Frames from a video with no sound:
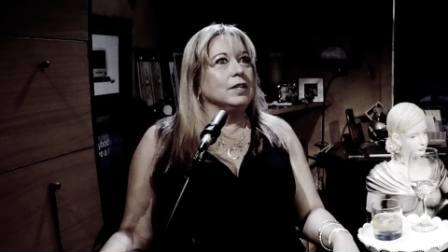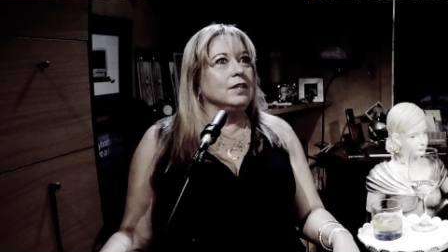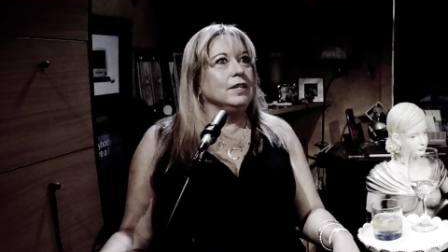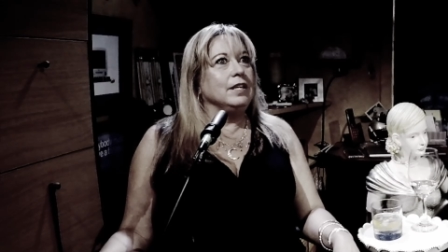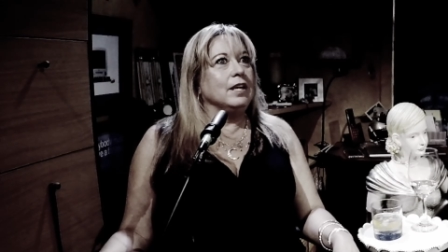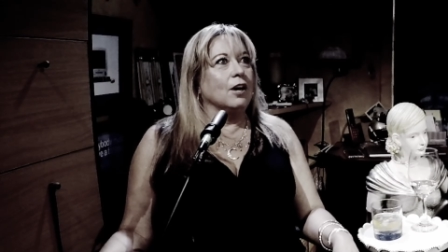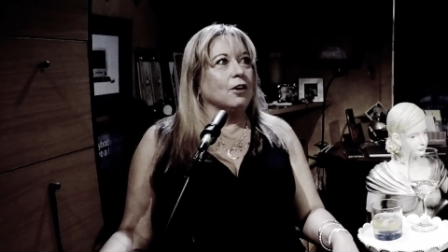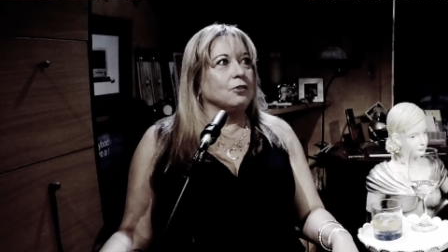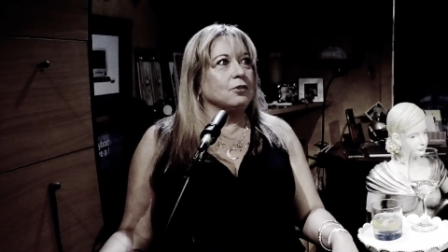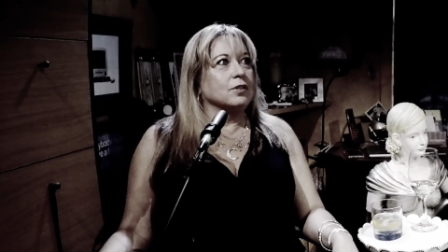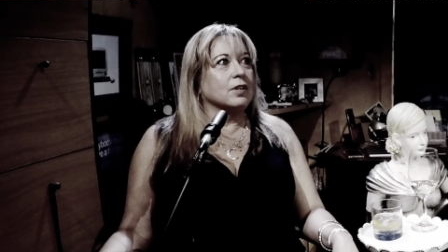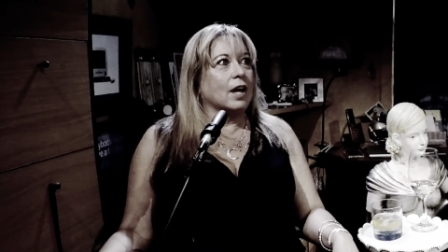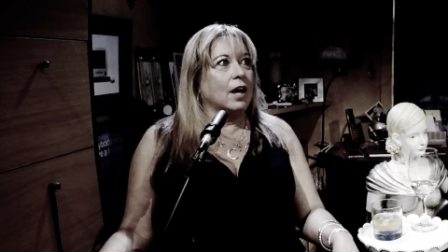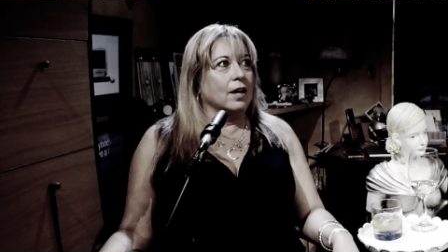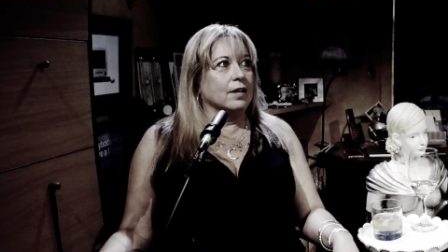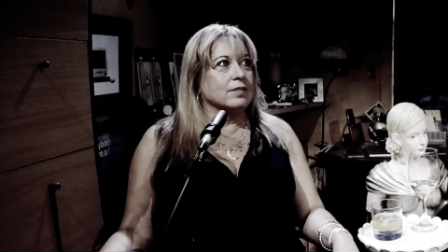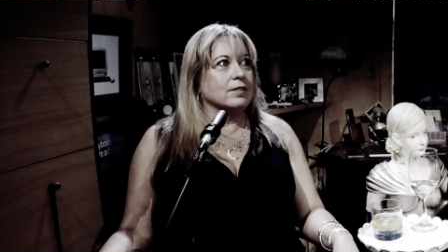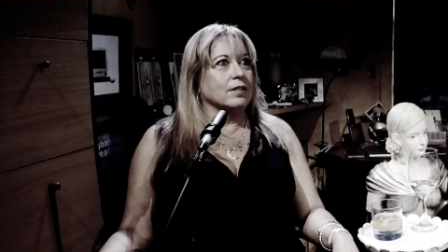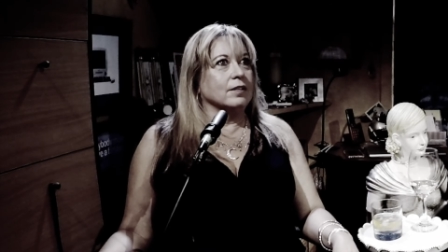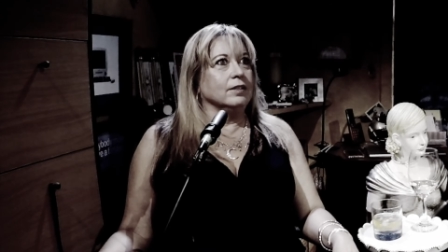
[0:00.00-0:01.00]
the other
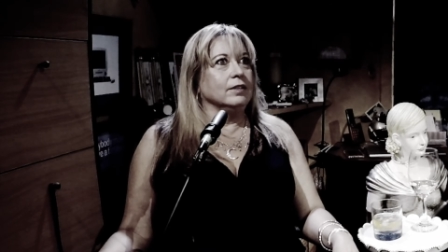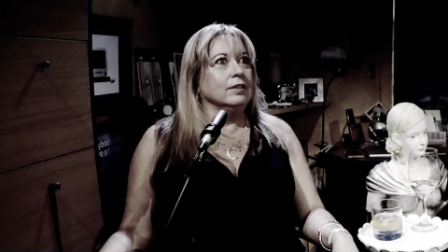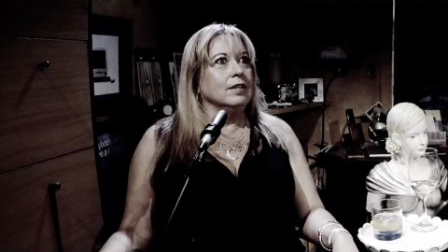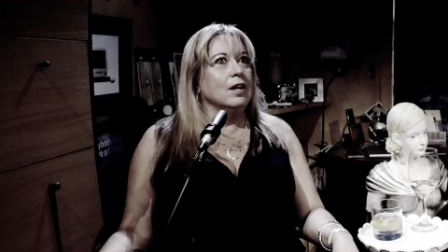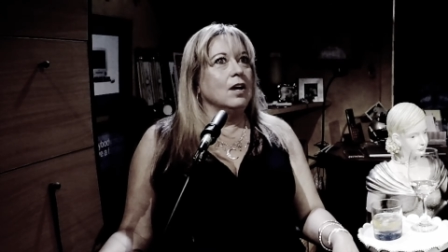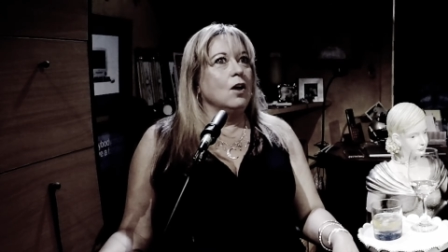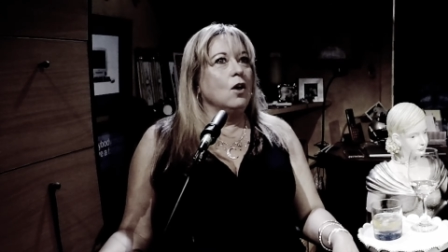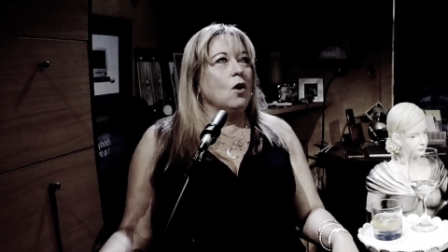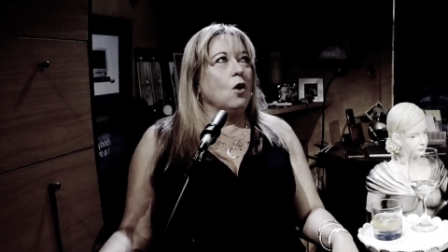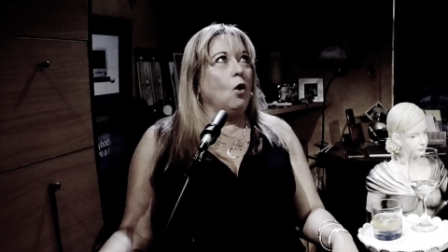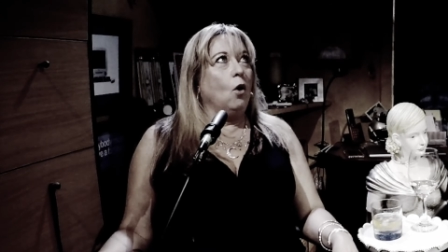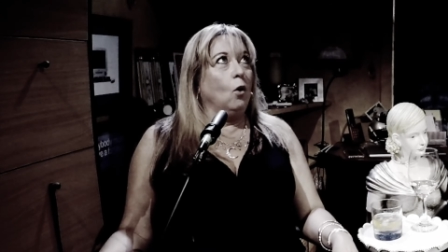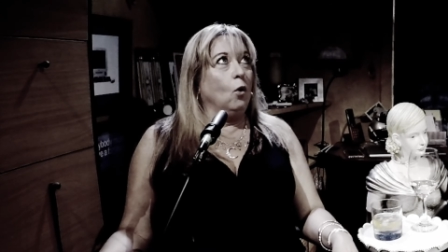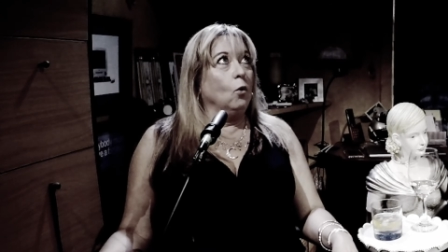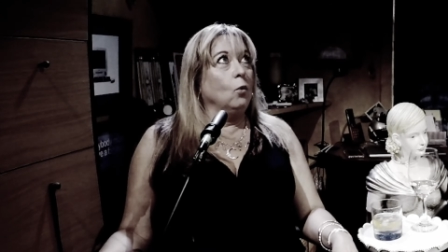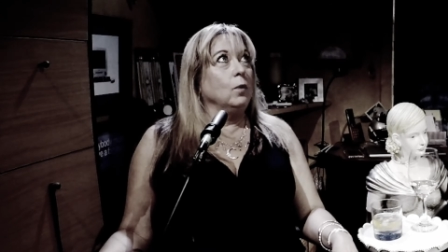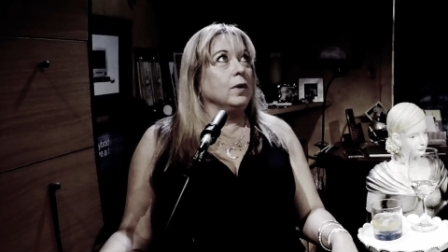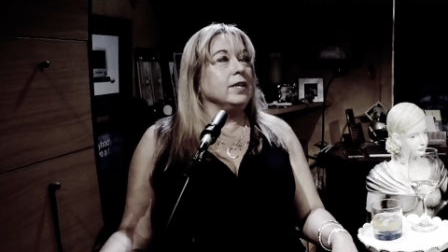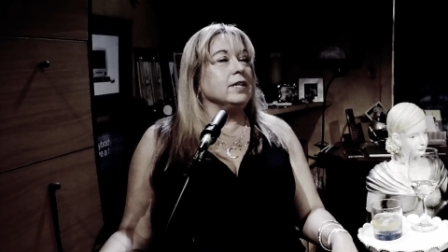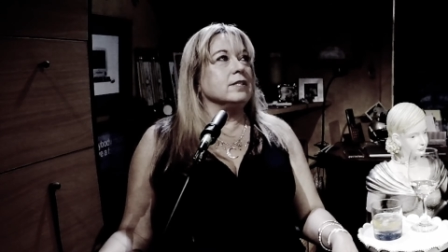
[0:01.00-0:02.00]
cousin
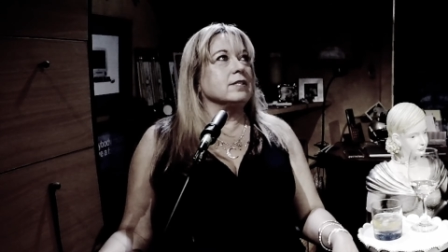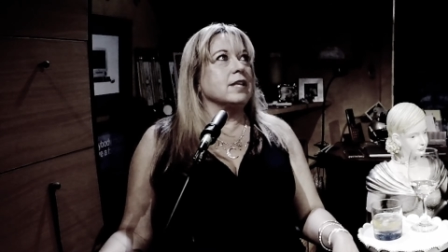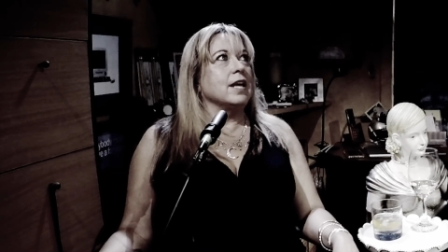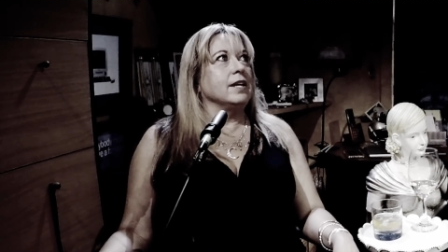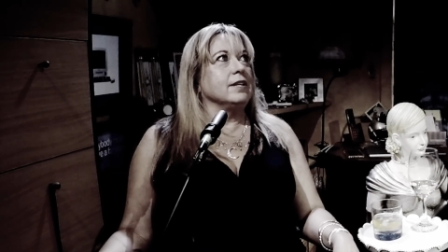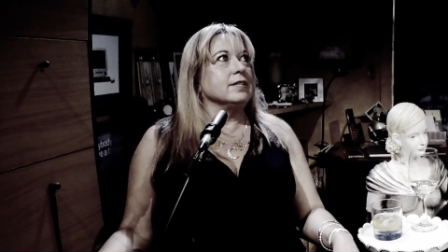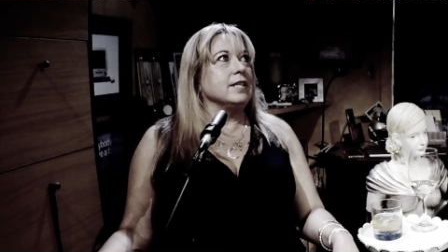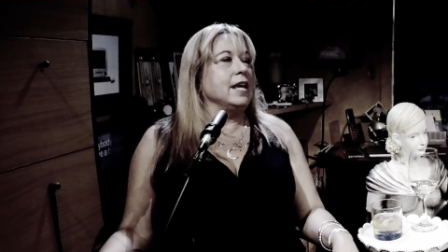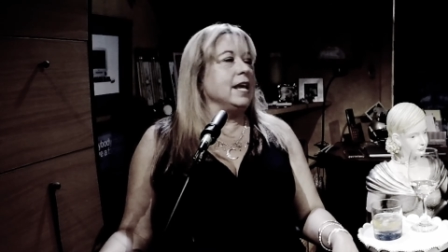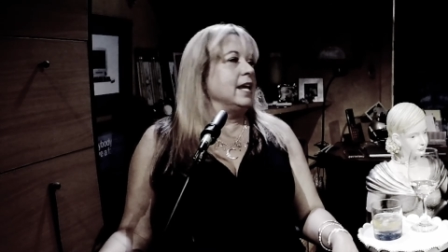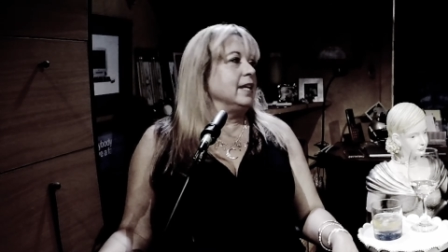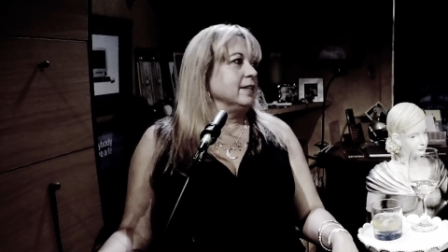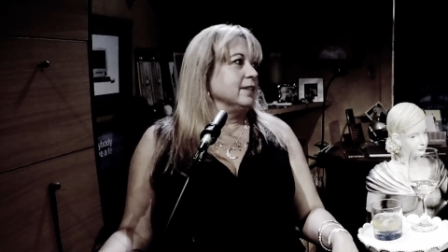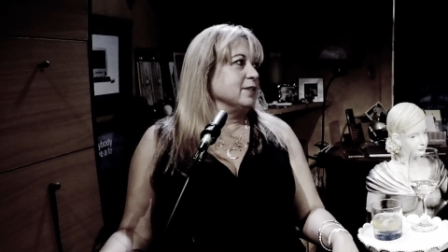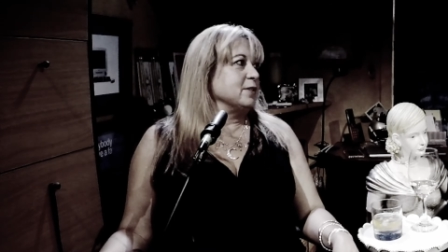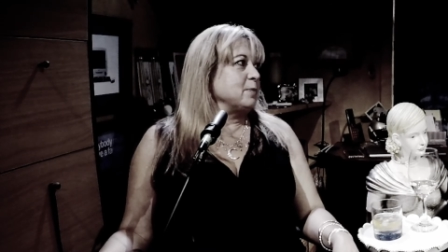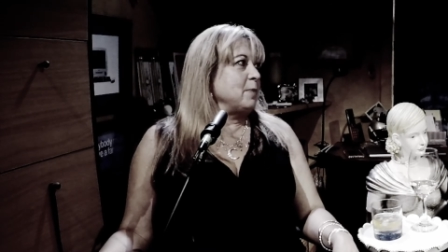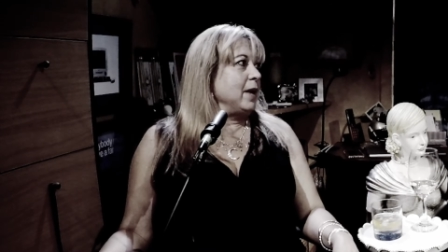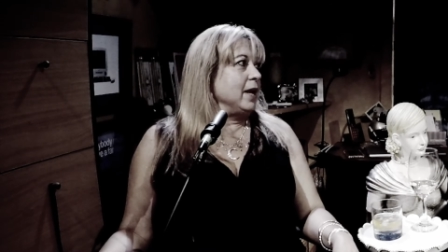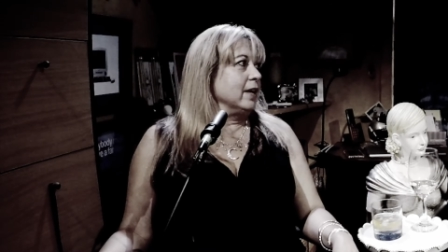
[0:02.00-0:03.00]
always had his hand in
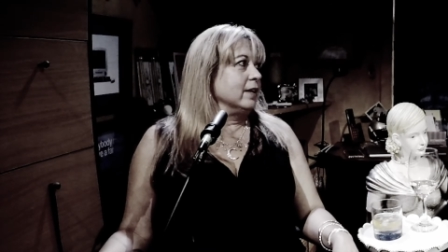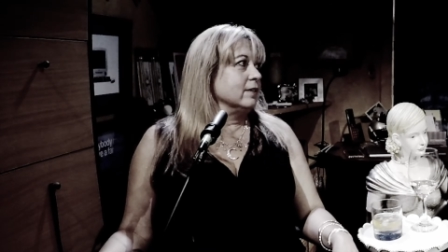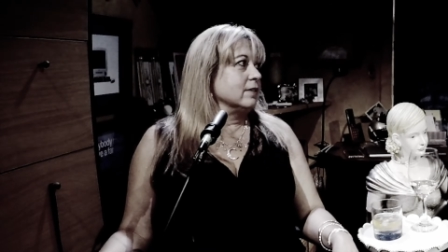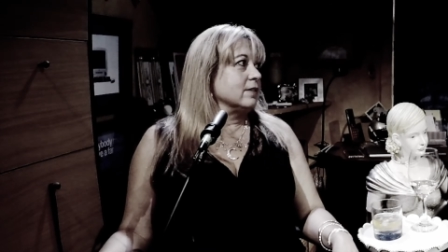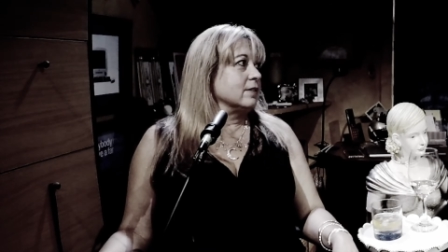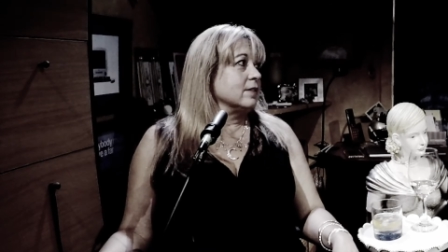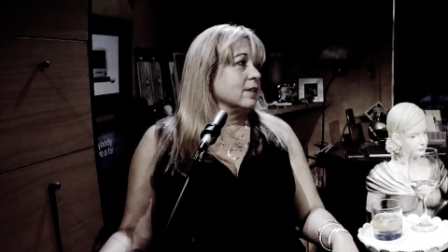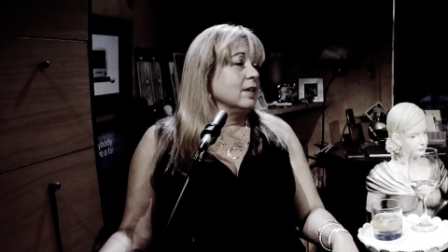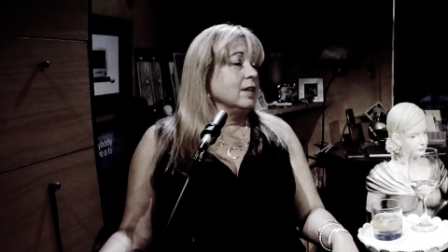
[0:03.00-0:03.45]
his pants.